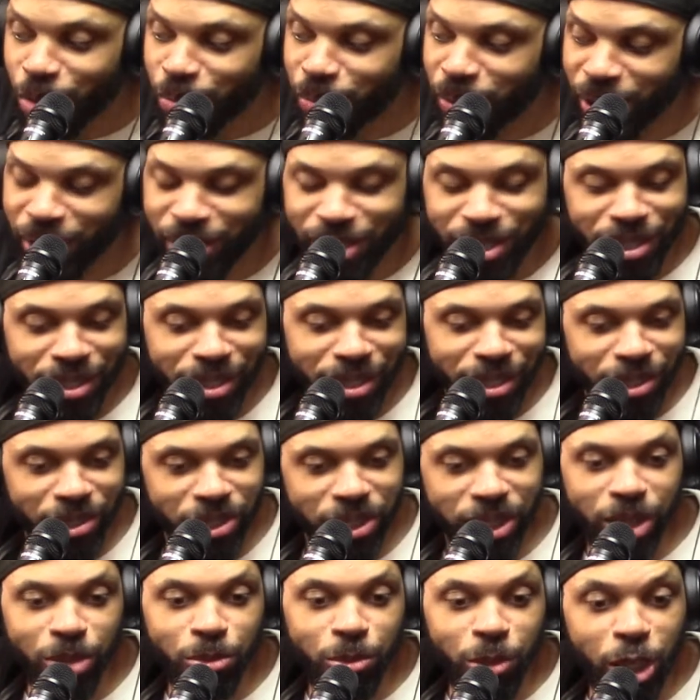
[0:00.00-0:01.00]
But
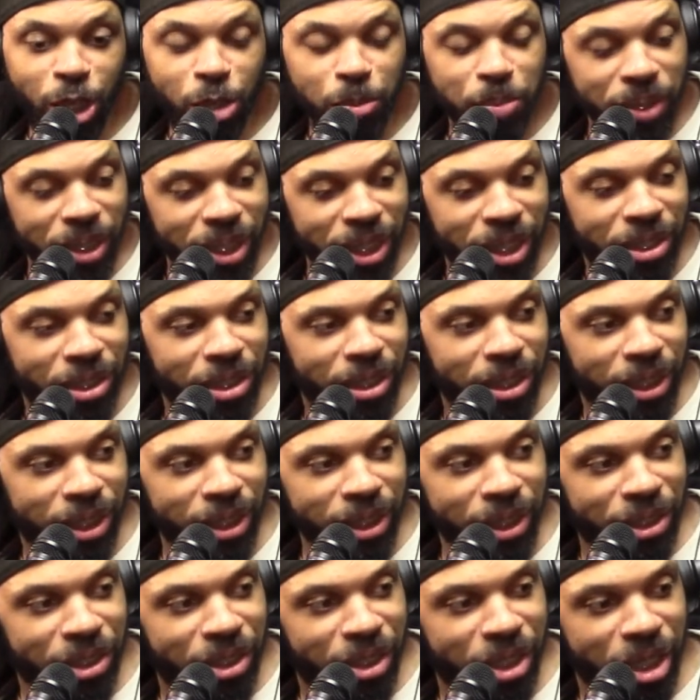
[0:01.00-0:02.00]
she would be in the
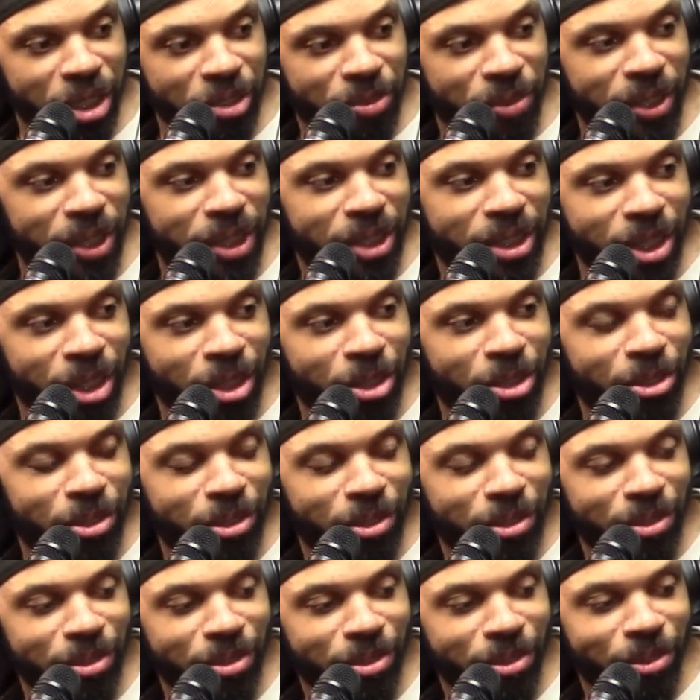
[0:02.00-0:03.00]
clear if he don't
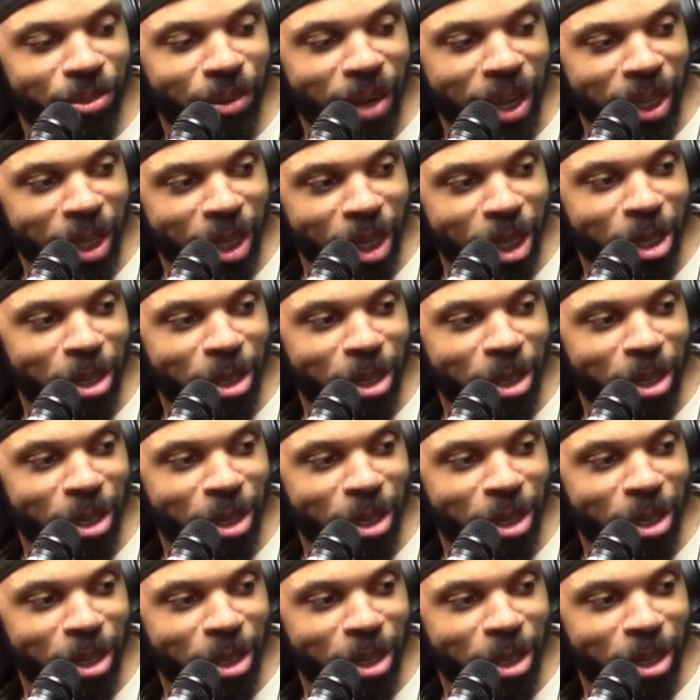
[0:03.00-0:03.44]
wake up,